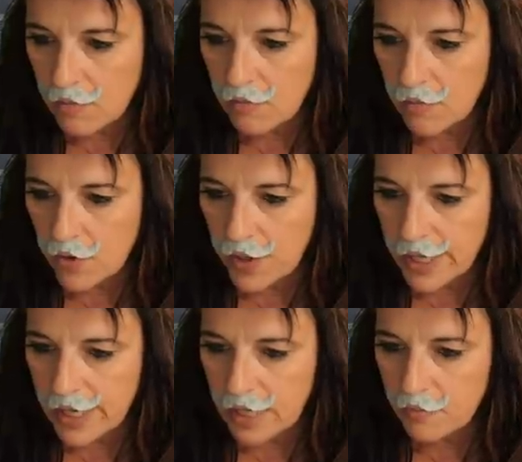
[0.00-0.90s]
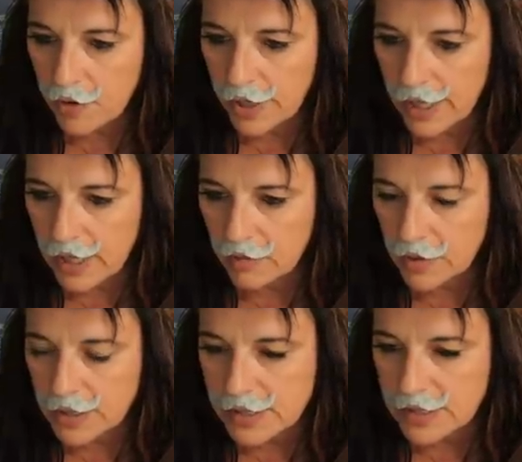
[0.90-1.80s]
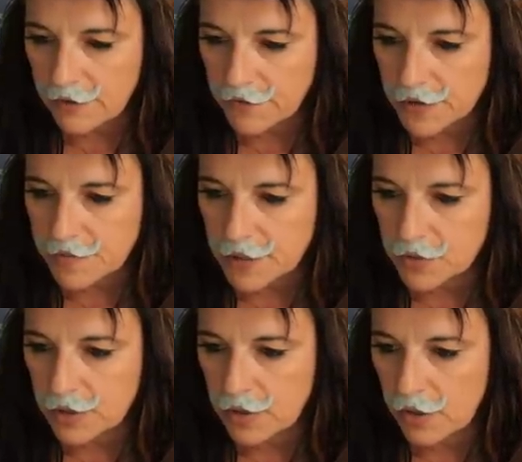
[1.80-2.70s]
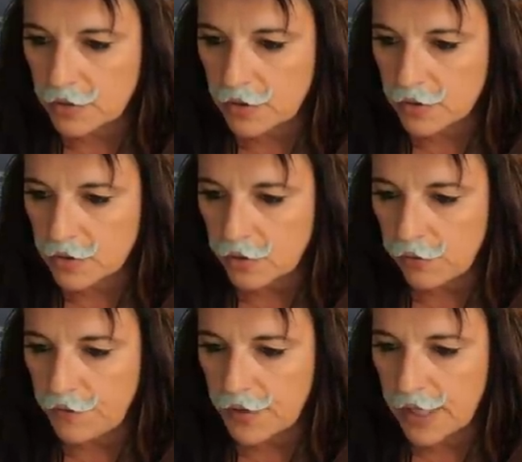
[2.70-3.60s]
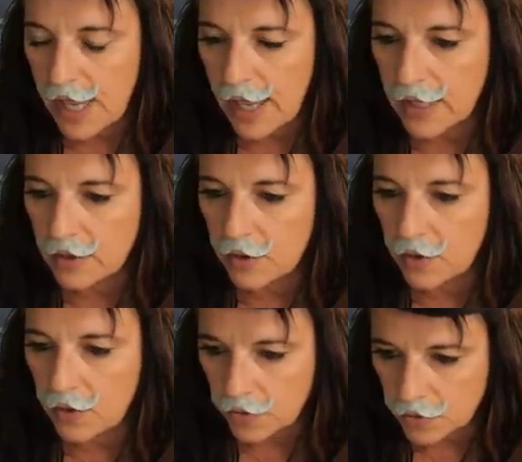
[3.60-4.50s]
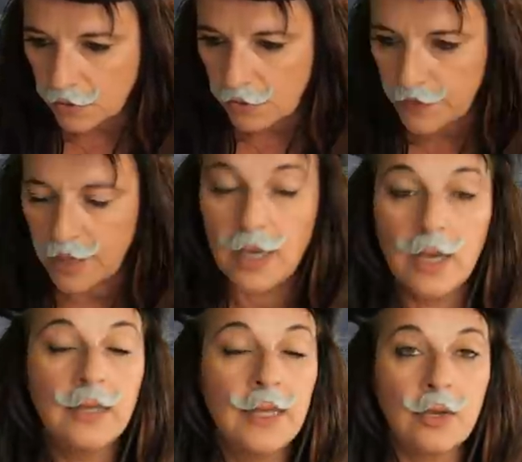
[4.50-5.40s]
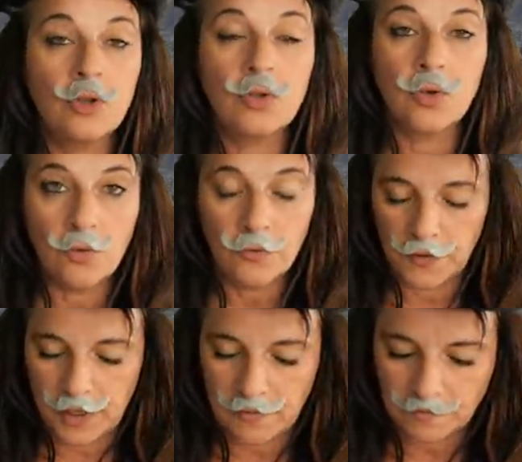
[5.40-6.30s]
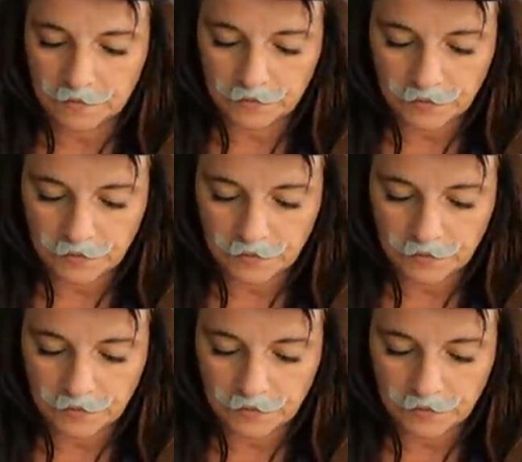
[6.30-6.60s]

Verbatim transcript: Mohil, Mohil. What is the difference between the trouver and retrouver? Now, trouver.